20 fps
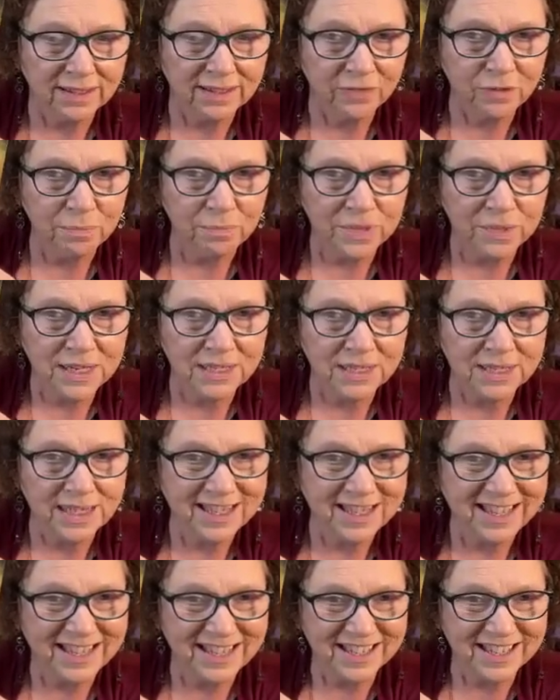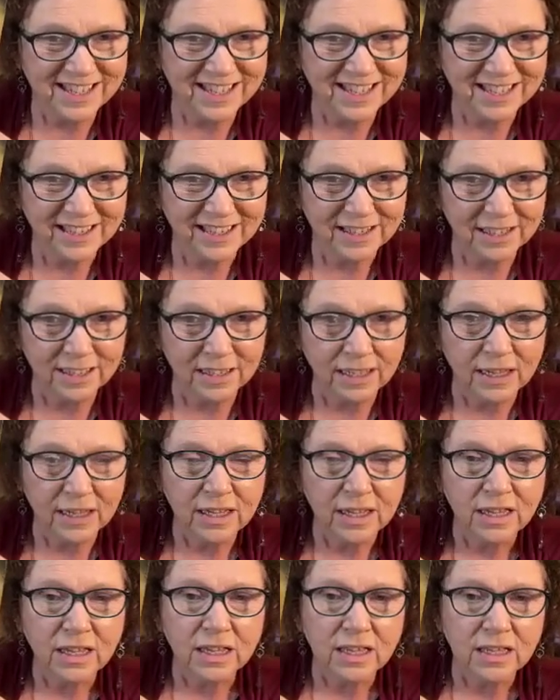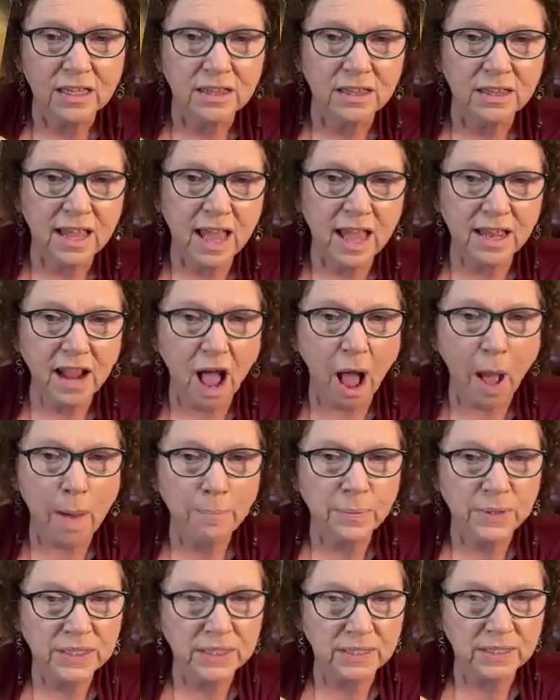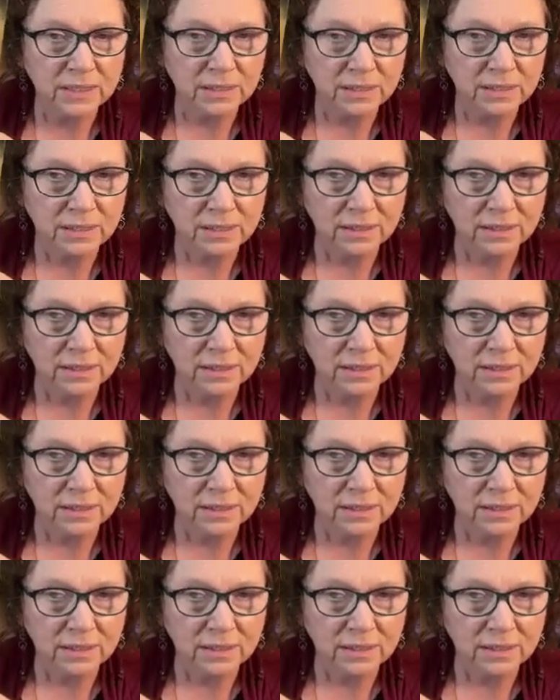from this to this, that opposite